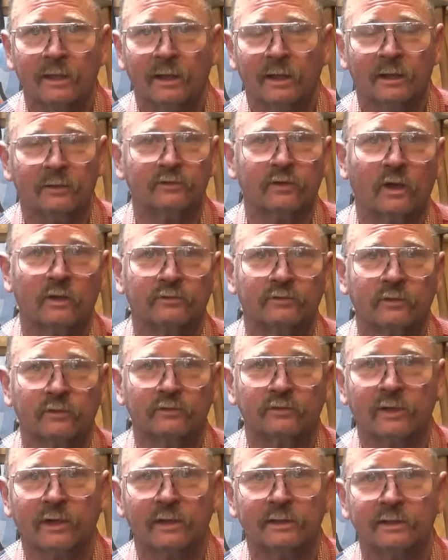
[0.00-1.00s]
It is also
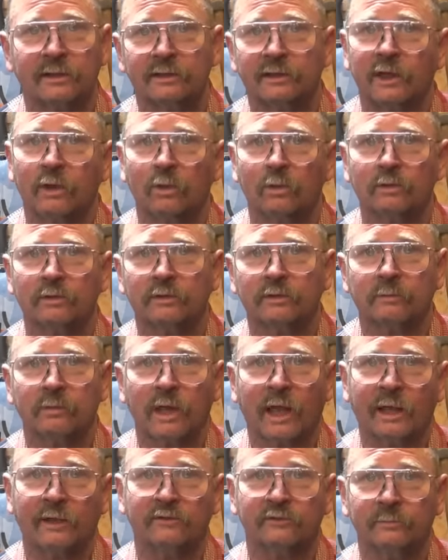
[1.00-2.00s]
said that the older the
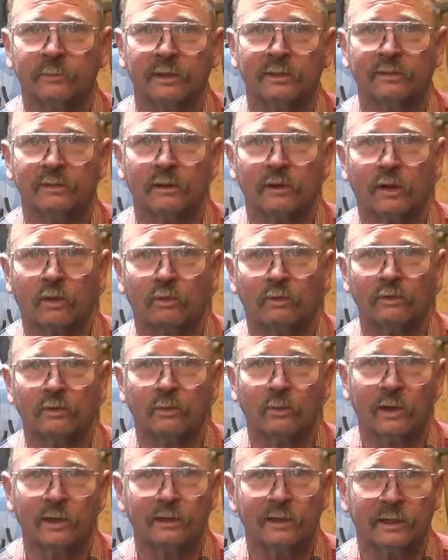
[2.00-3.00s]
blacksmith, the lower
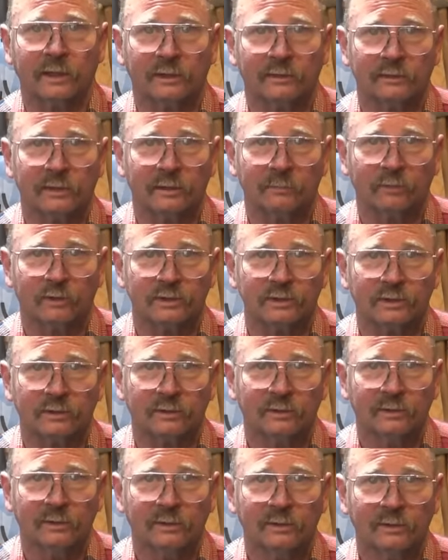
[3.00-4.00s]
the welding temperature,